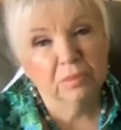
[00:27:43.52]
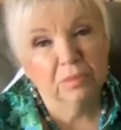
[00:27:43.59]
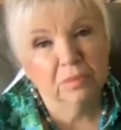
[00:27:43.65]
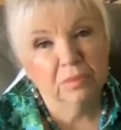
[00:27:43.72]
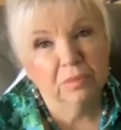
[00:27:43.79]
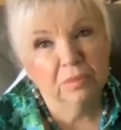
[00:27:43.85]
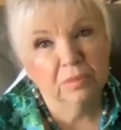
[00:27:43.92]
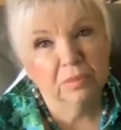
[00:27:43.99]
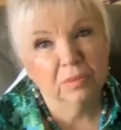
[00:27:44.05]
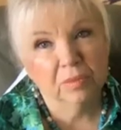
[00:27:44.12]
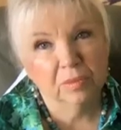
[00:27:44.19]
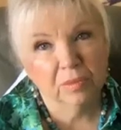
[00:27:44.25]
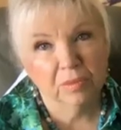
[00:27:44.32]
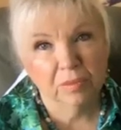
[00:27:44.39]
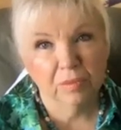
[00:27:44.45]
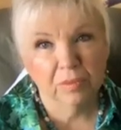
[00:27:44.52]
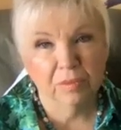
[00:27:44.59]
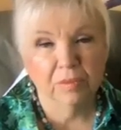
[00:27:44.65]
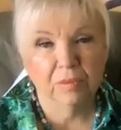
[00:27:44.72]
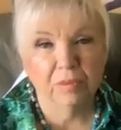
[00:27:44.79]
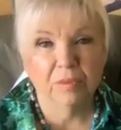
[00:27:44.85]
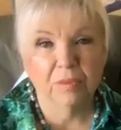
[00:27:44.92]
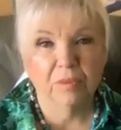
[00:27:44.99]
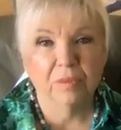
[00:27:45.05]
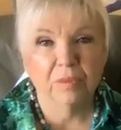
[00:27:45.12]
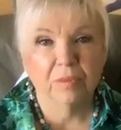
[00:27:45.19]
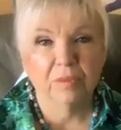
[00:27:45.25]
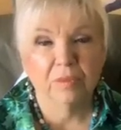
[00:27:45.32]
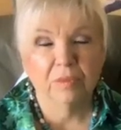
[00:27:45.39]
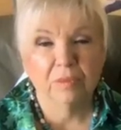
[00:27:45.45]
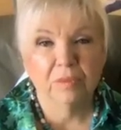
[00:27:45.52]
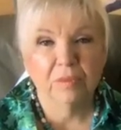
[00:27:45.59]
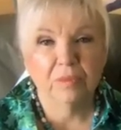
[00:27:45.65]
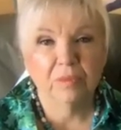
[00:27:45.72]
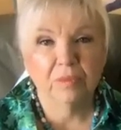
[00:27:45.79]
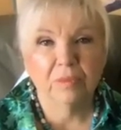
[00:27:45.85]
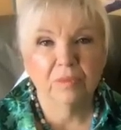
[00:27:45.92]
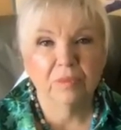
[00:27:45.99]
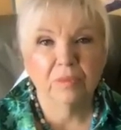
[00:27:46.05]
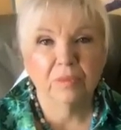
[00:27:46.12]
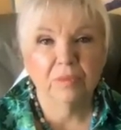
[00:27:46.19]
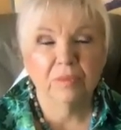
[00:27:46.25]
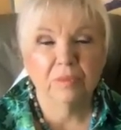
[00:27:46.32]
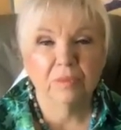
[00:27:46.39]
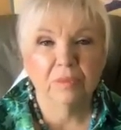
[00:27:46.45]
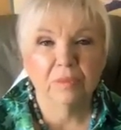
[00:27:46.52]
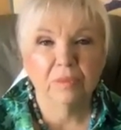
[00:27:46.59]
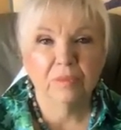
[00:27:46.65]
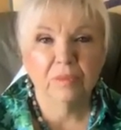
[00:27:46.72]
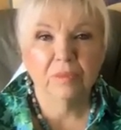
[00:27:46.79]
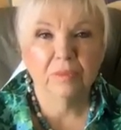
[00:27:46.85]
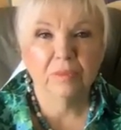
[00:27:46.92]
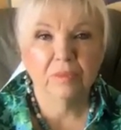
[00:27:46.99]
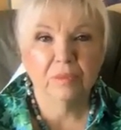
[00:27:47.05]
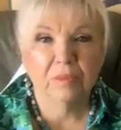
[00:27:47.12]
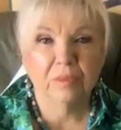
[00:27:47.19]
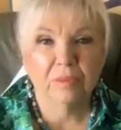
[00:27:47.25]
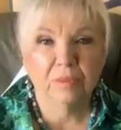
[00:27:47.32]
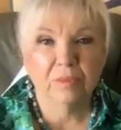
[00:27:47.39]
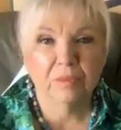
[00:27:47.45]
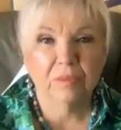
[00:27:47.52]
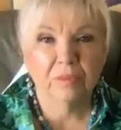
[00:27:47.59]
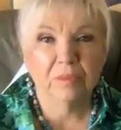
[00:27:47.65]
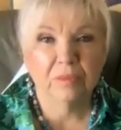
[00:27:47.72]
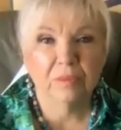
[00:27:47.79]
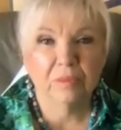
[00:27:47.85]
No words are spoken by the person on screen.